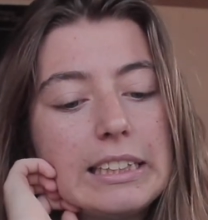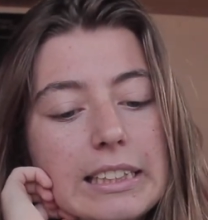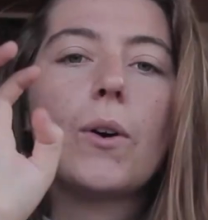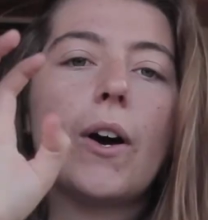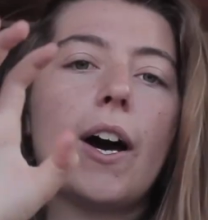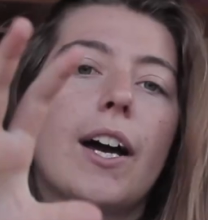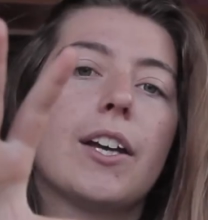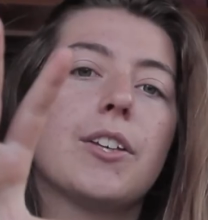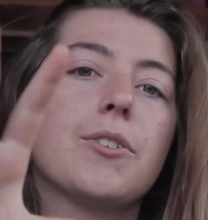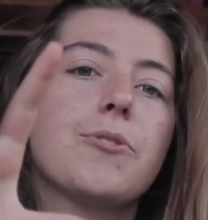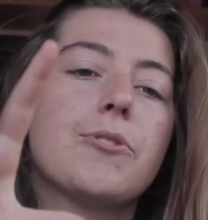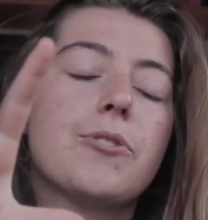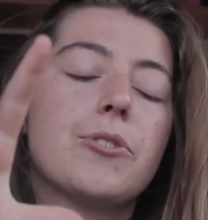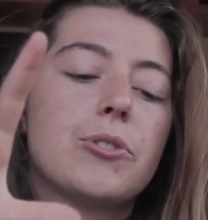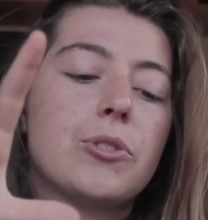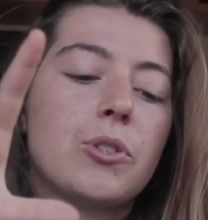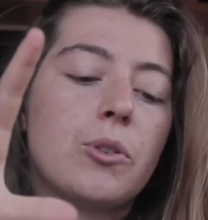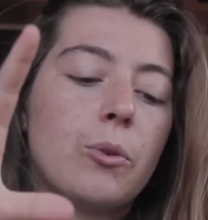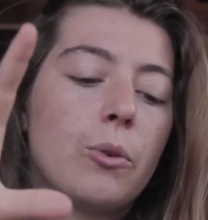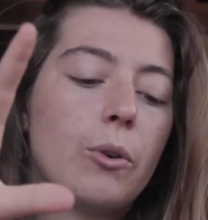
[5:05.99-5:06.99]
So I used to
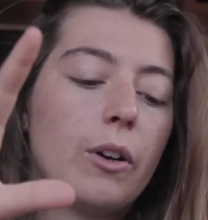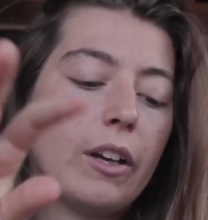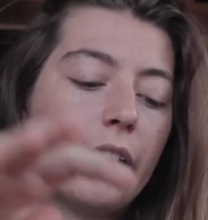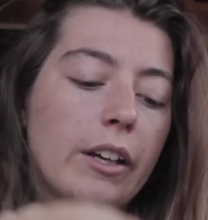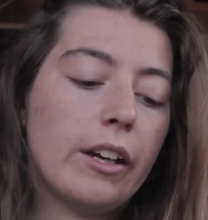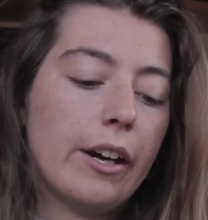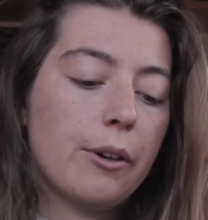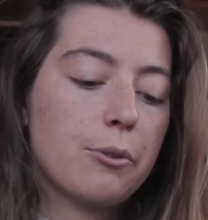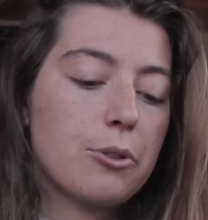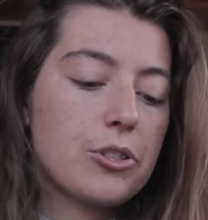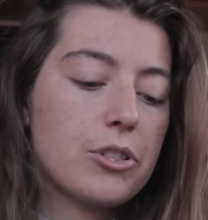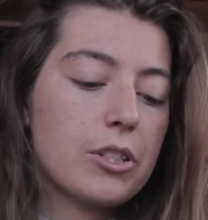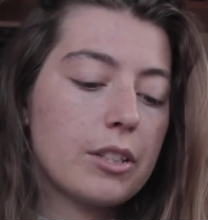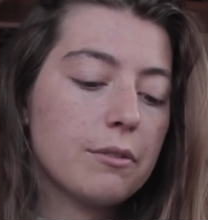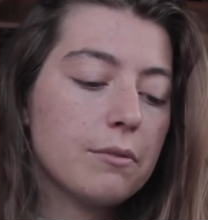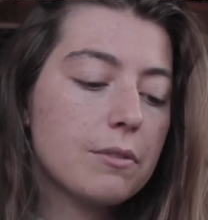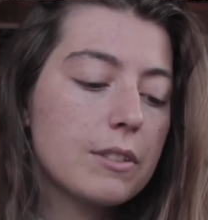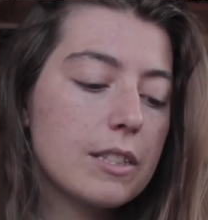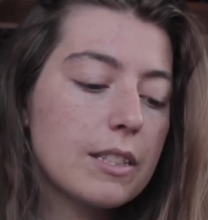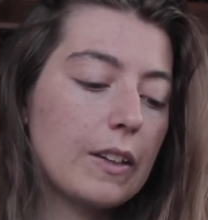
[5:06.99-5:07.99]
do 8-hour
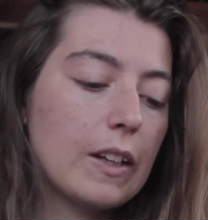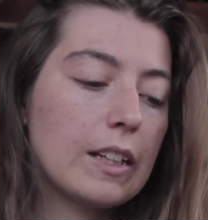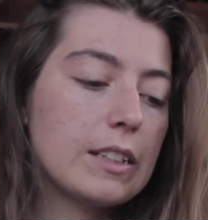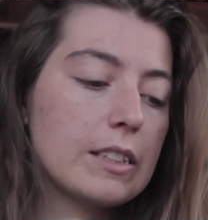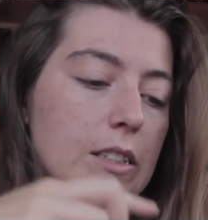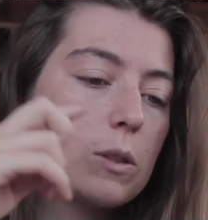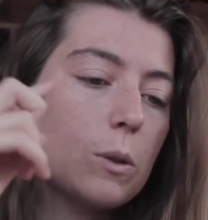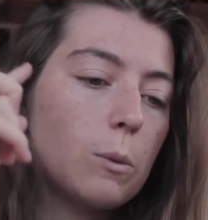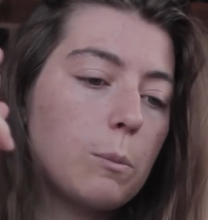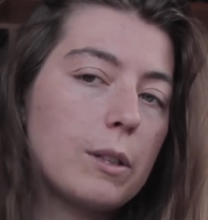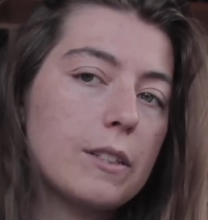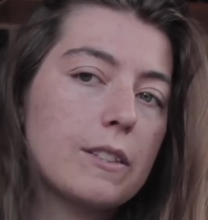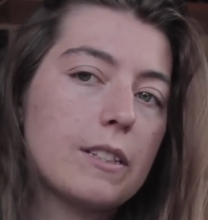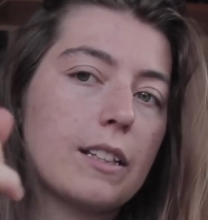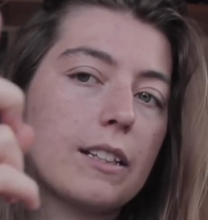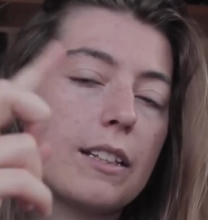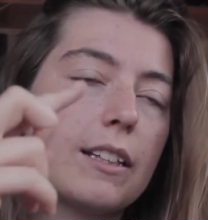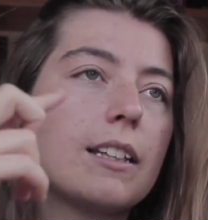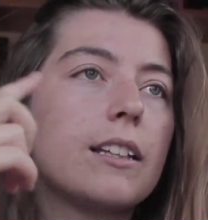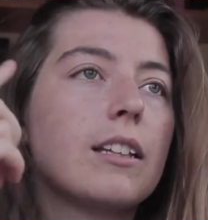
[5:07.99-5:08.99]
shifts, and so
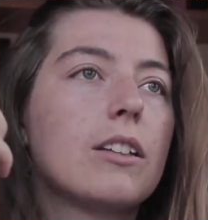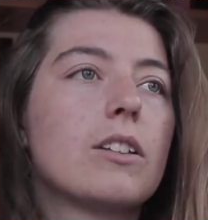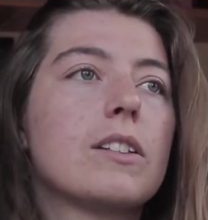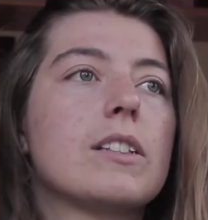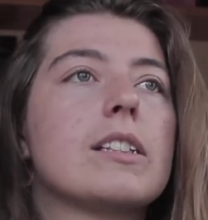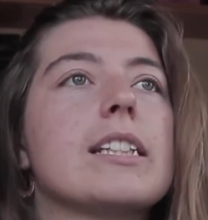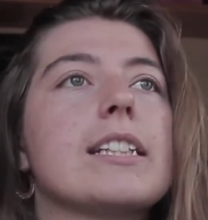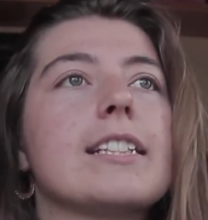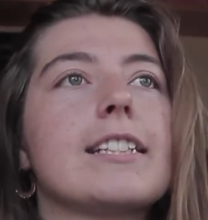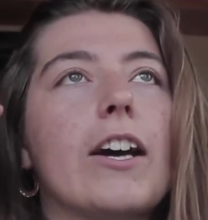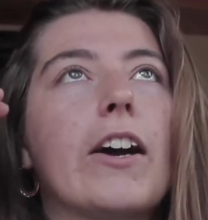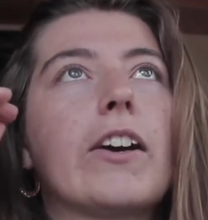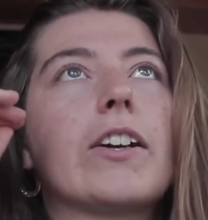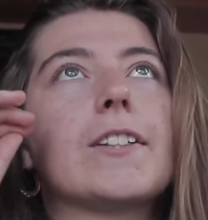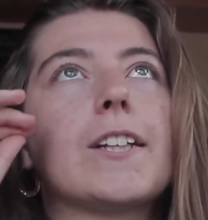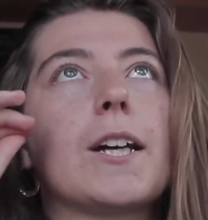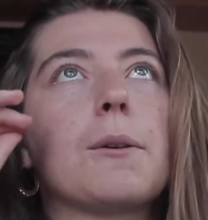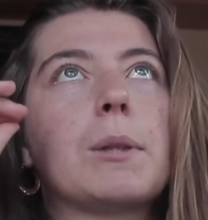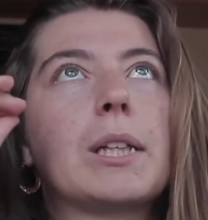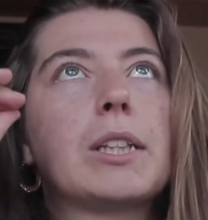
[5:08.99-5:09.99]
basically the entire
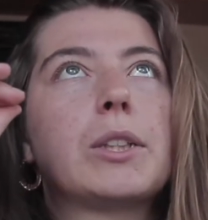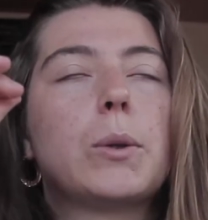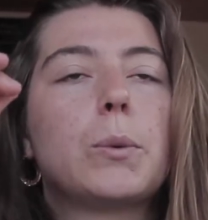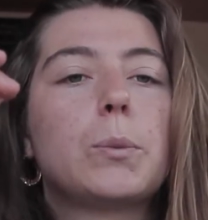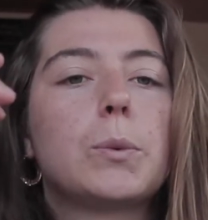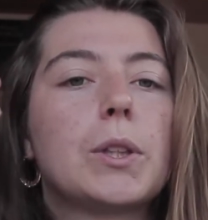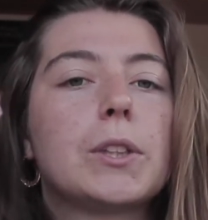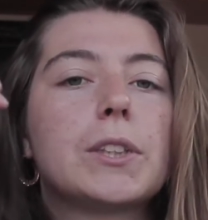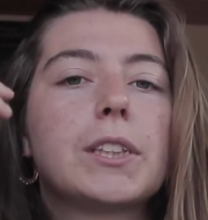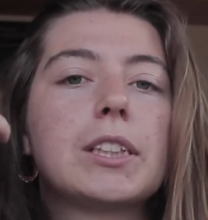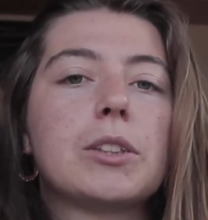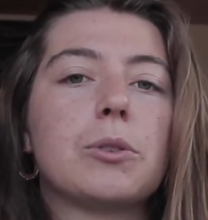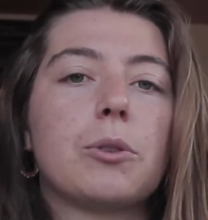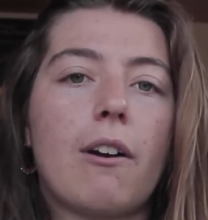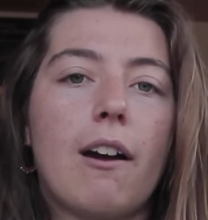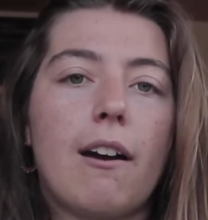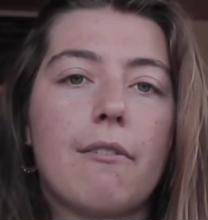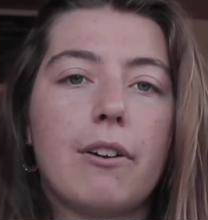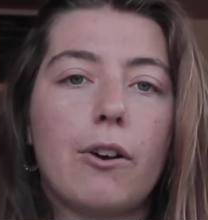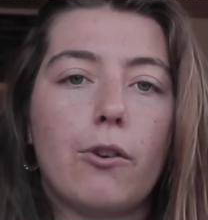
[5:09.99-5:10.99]
time that you're working you
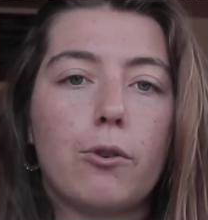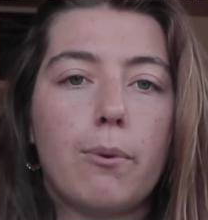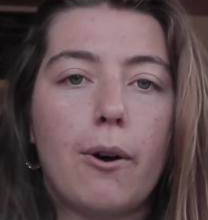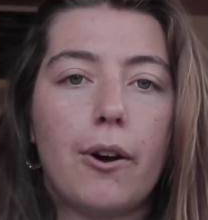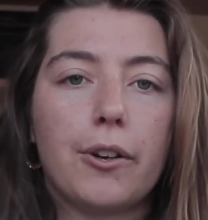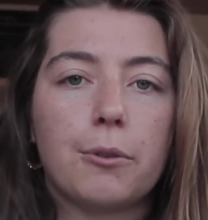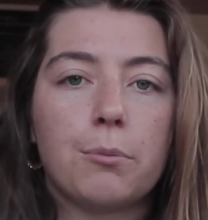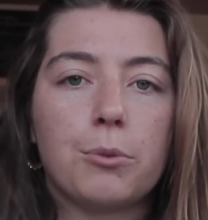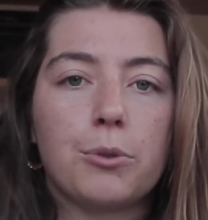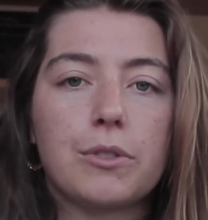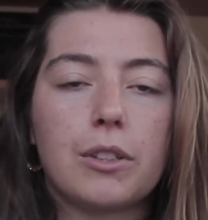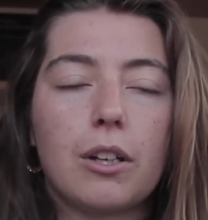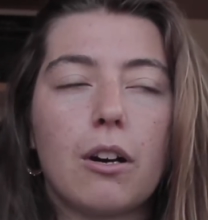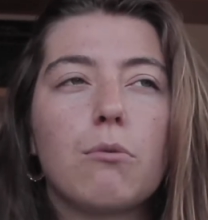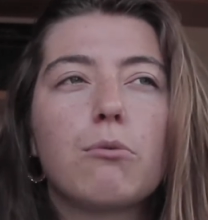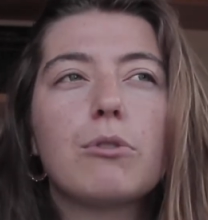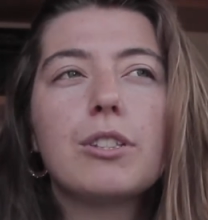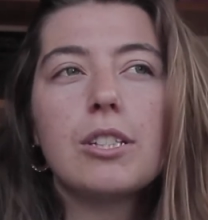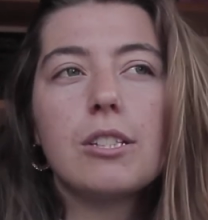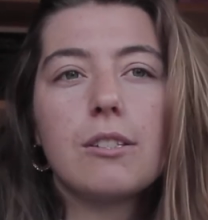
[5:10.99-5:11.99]
have Harry Potter music on,
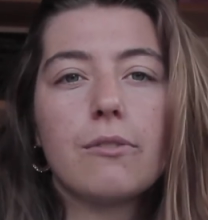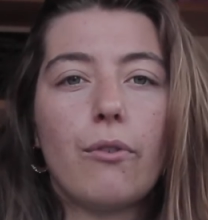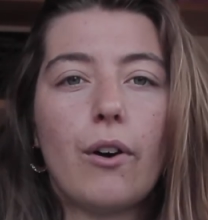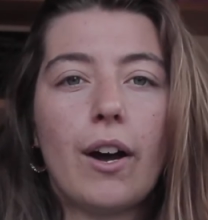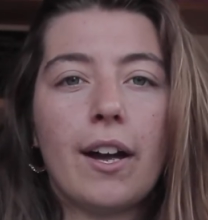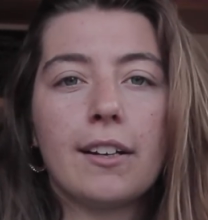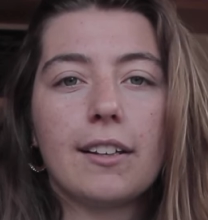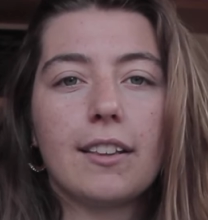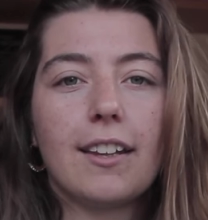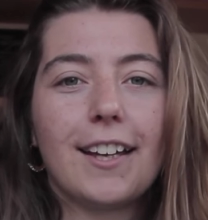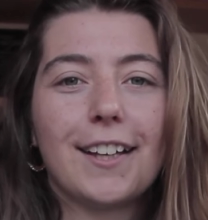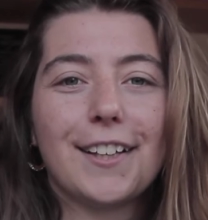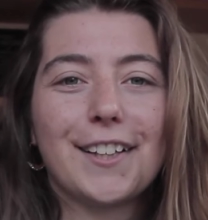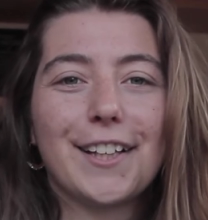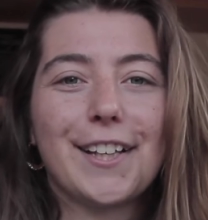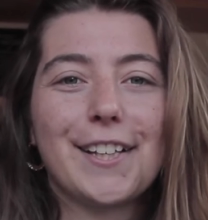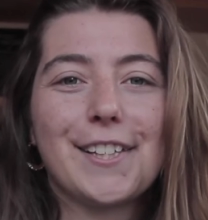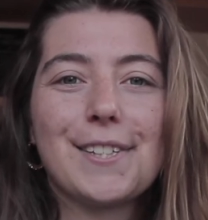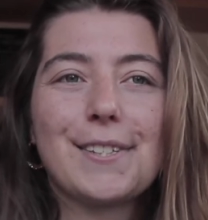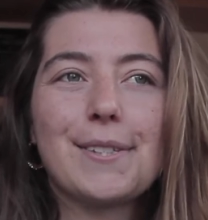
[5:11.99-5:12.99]
which is fine. Like,
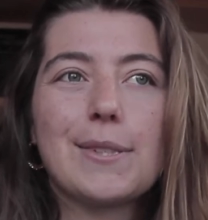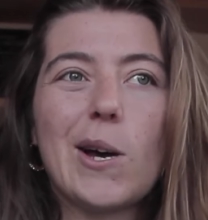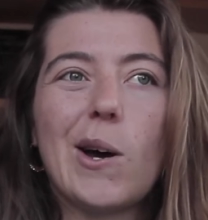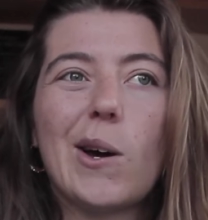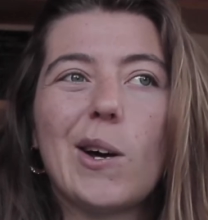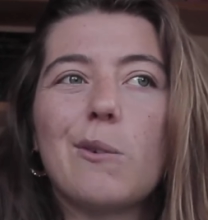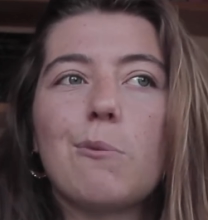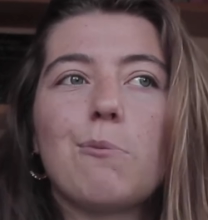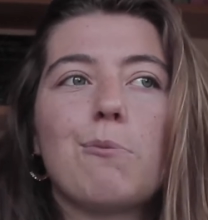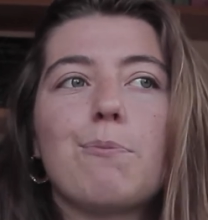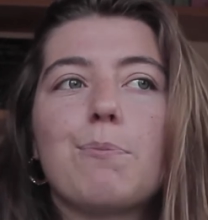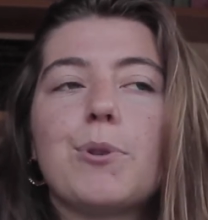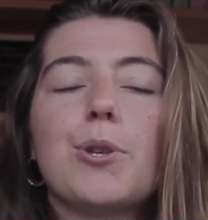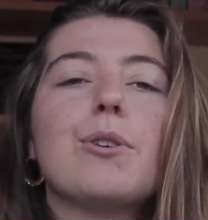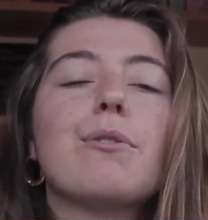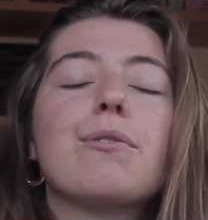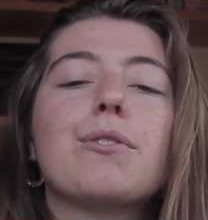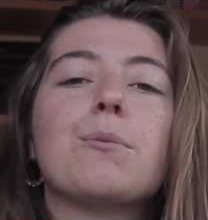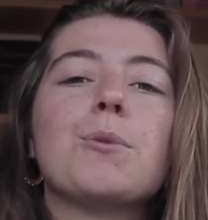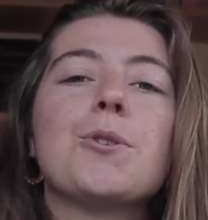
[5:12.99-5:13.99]
it's
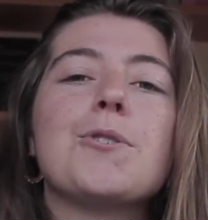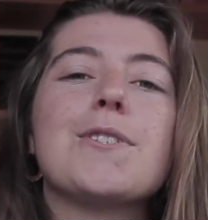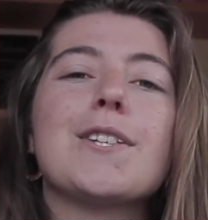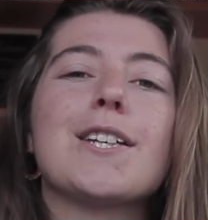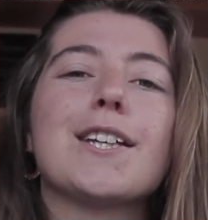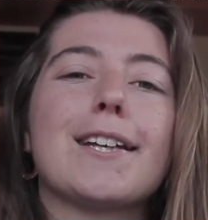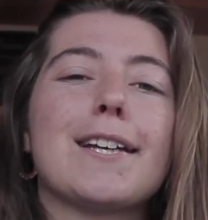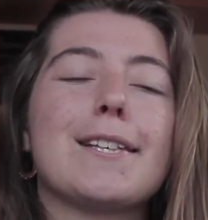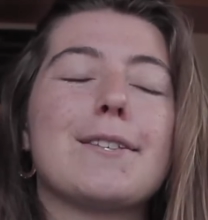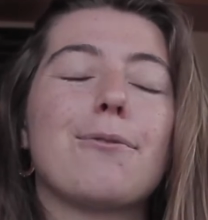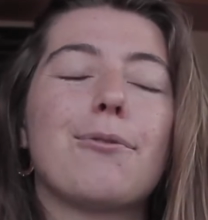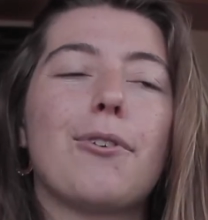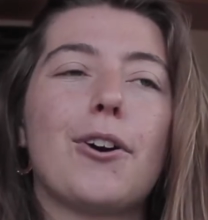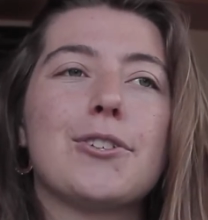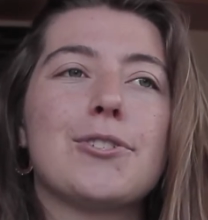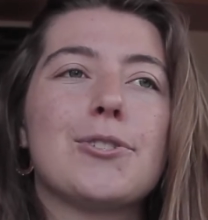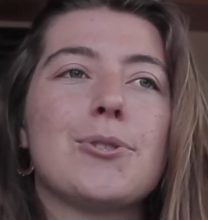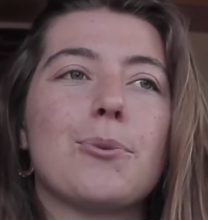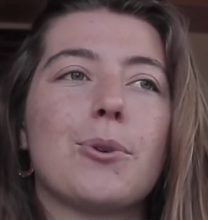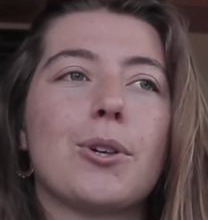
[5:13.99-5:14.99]
beautiful music, it's
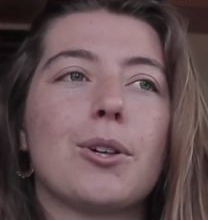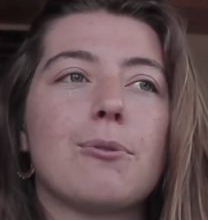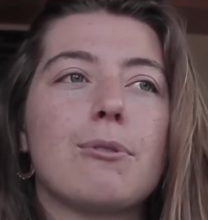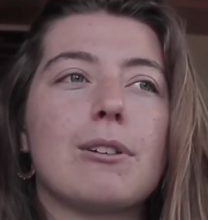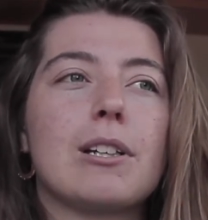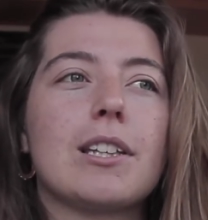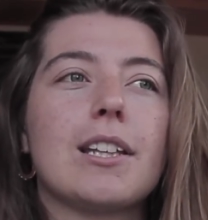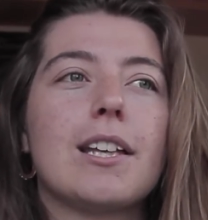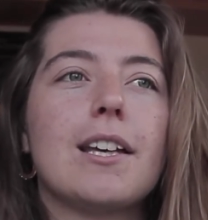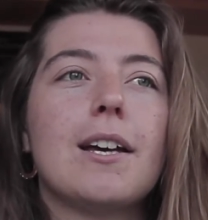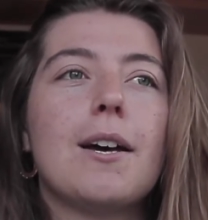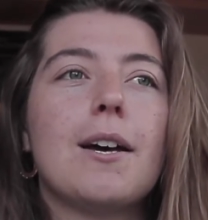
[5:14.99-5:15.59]
fun to work with,